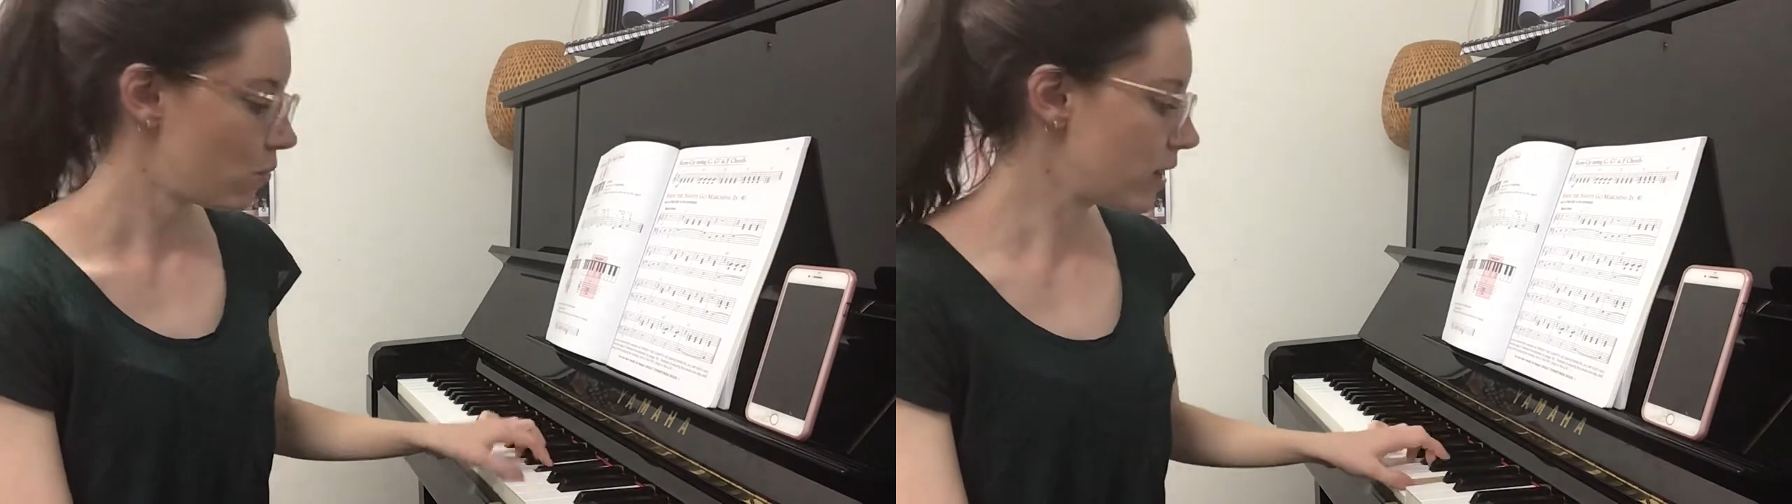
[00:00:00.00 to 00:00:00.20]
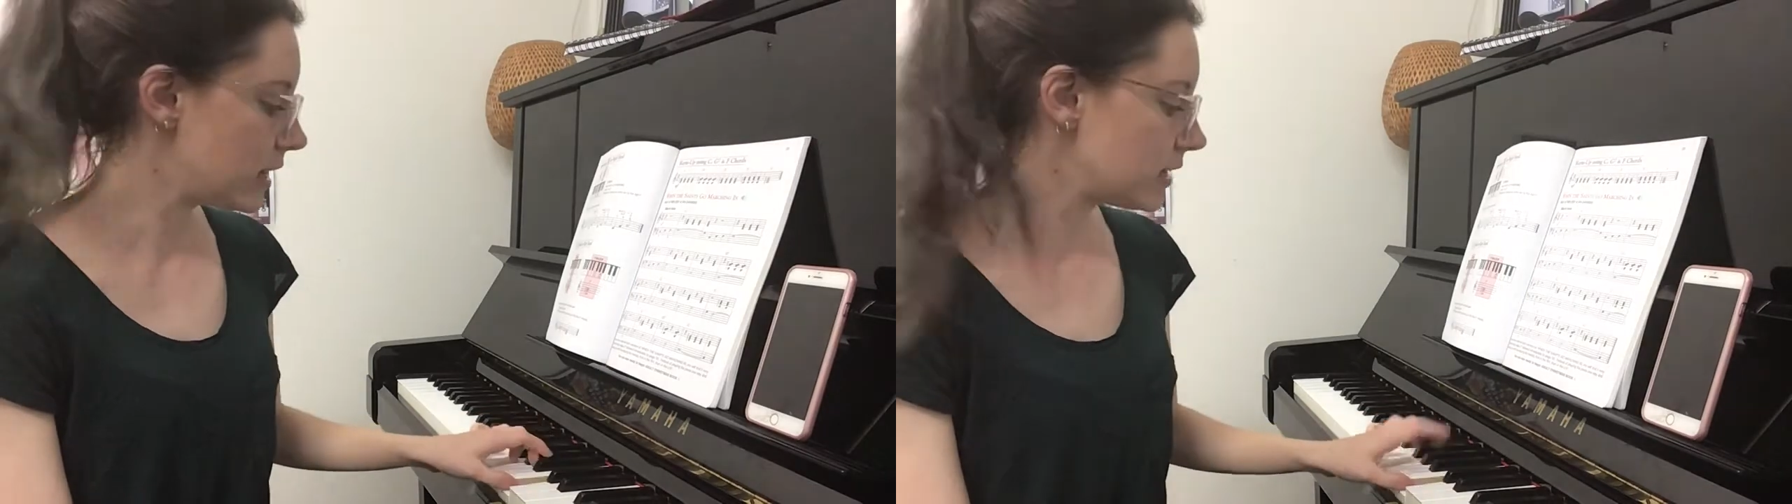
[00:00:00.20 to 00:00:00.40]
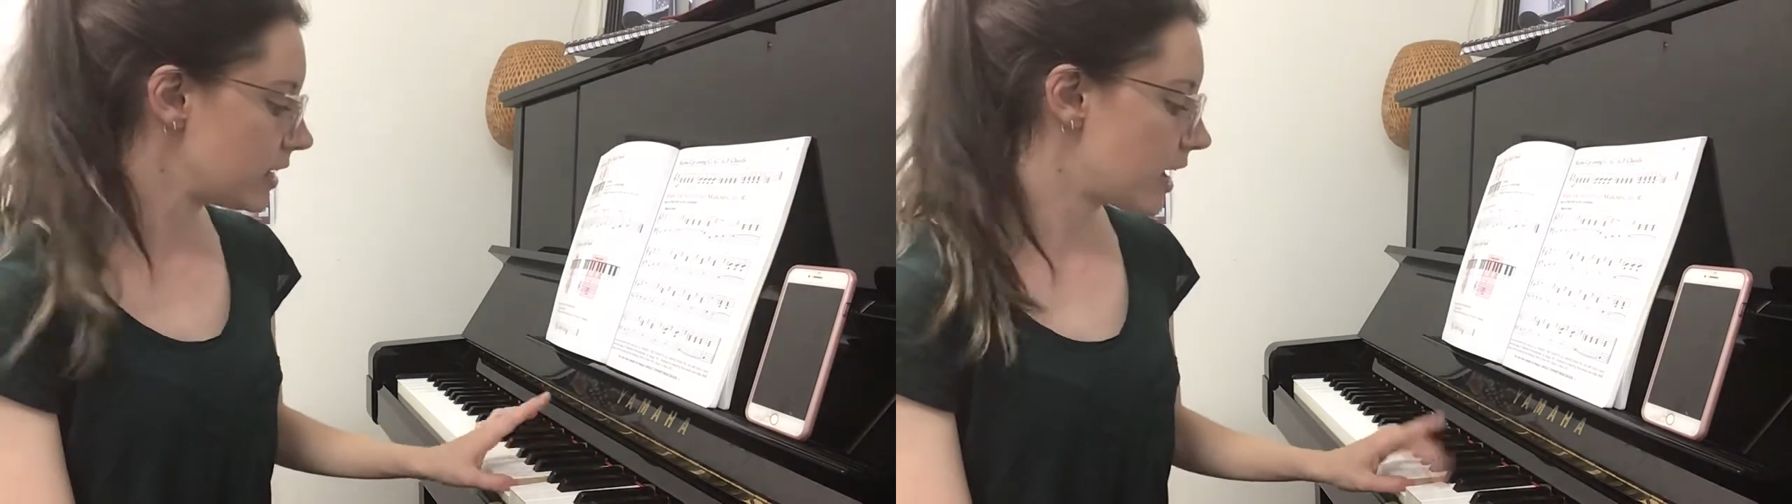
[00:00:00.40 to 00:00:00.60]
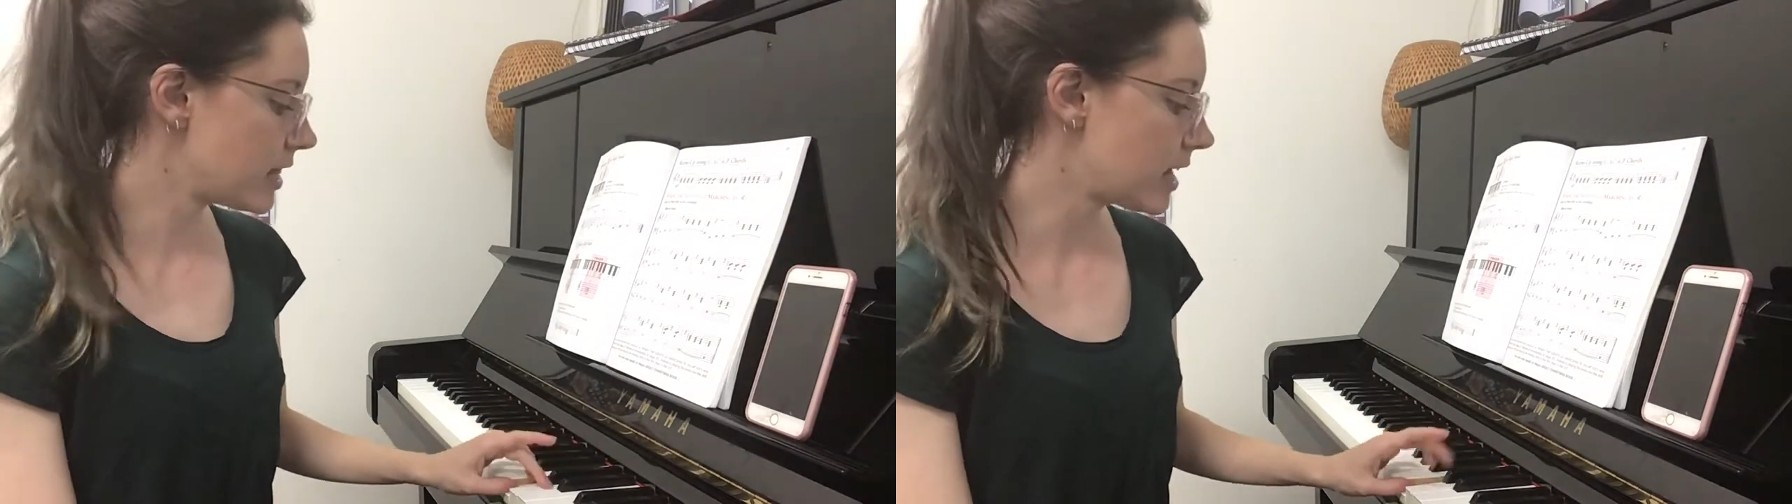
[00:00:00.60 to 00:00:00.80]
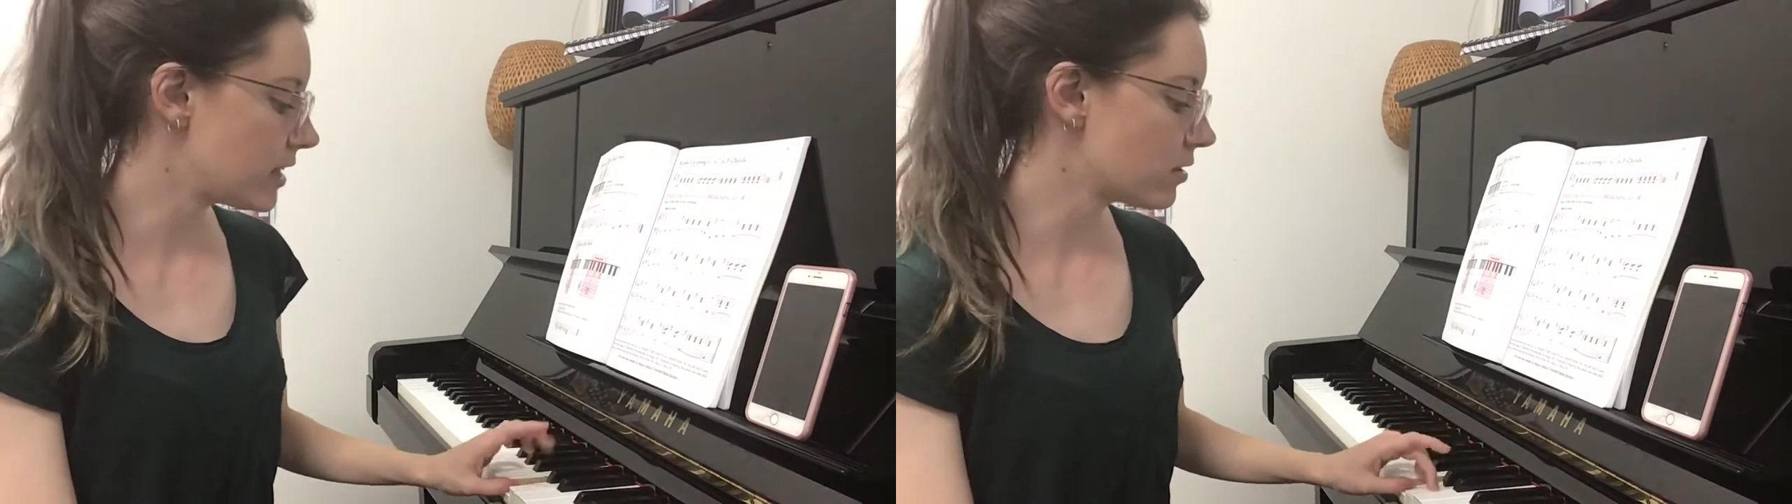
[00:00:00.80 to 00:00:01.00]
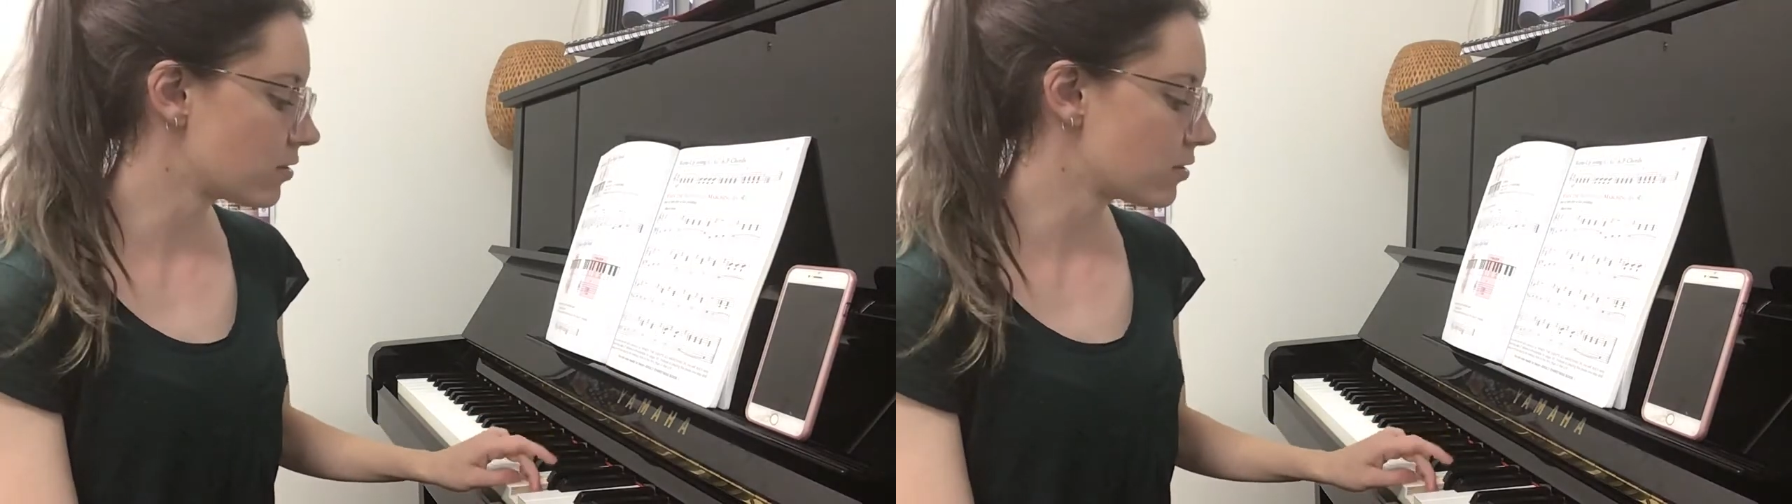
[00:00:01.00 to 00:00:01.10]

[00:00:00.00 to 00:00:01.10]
1, and then 3,